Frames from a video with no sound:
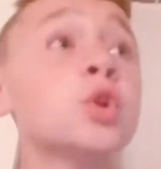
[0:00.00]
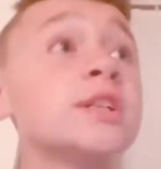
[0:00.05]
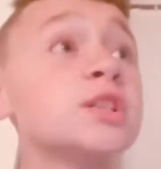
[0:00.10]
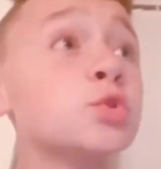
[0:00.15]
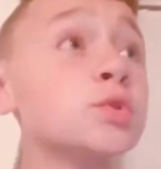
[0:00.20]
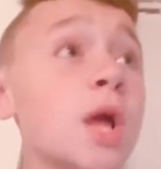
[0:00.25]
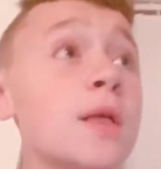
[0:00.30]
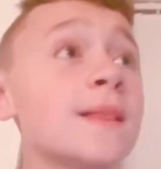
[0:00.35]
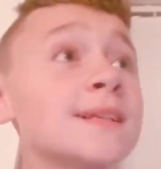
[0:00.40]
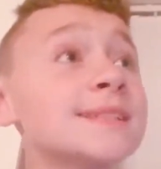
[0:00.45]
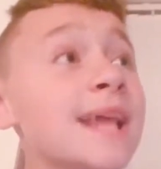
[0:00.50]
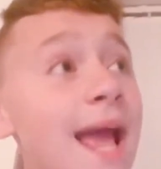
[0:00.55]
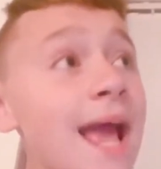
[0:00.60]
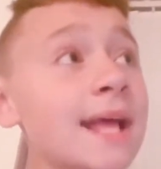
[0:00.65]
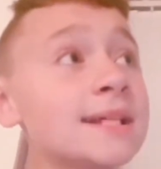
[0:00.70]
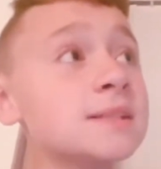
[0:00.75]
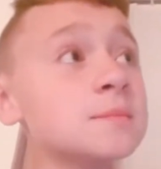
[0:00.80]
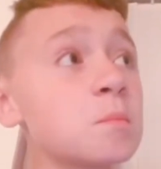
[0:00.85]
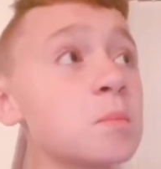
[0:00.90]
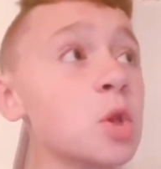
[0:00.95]
you know the
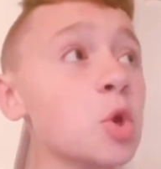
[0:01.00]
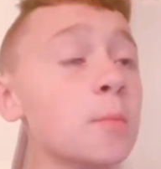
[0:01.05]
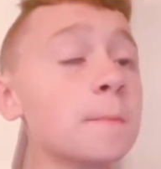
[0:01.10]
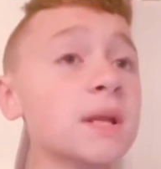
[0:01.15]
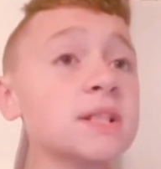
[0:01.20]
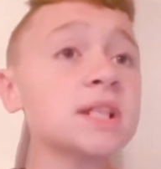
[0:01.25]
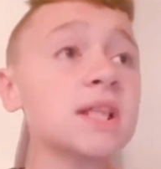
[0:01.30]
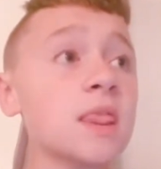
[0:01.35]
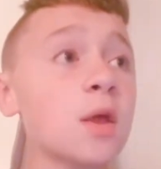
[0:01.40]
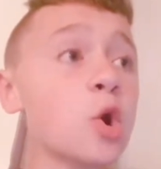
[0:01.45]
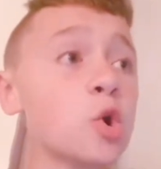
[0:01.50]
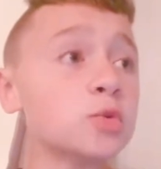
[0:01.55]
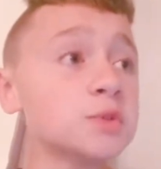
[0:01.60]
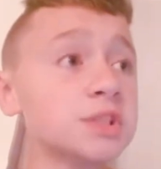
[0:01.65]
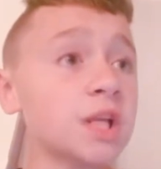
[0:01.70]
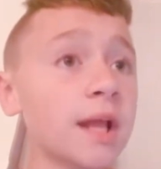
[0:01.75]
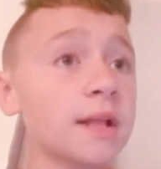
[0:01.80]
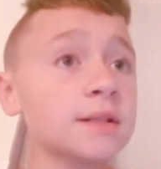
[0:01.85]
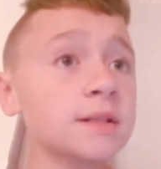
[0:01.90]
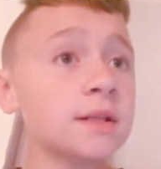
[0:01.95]
sky is blue because of the
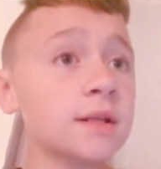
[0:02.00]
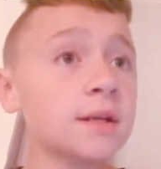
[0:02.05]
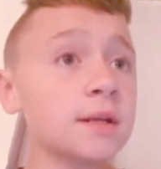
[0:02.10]
ocean? Of